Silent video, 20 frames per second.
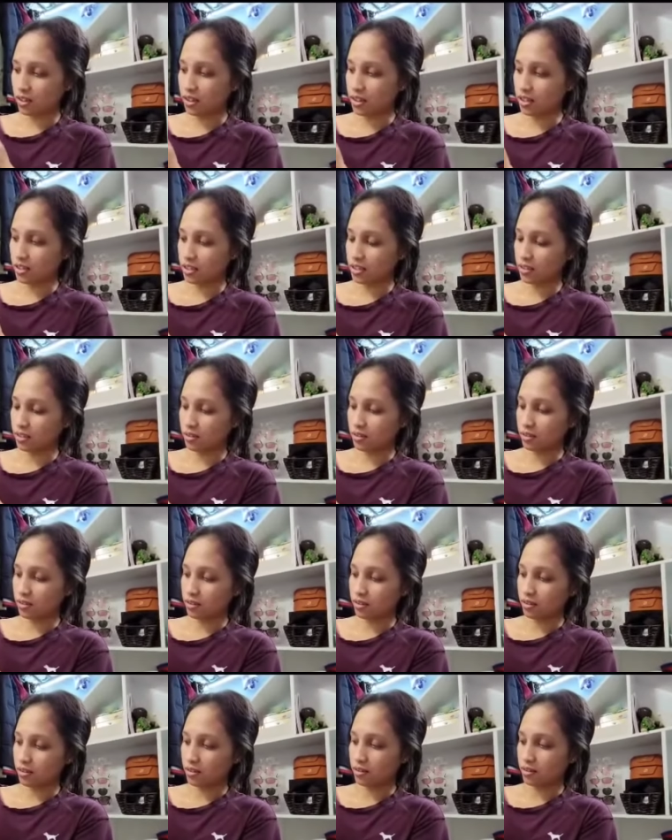this.
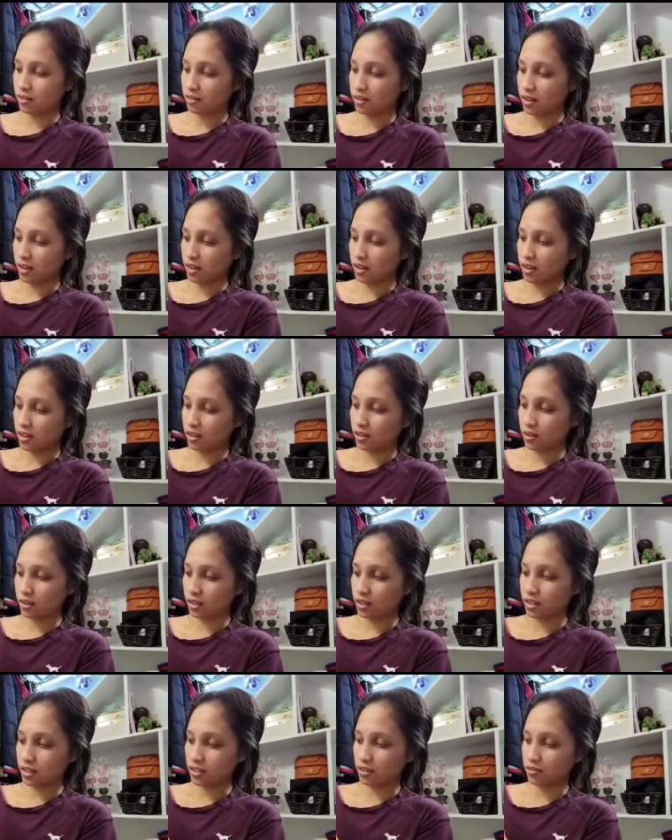Look
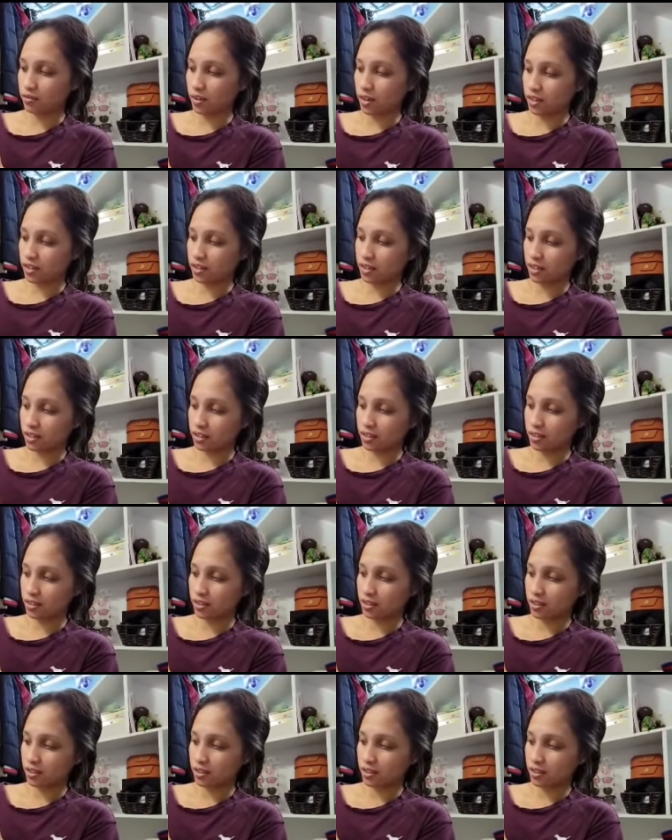at these faces.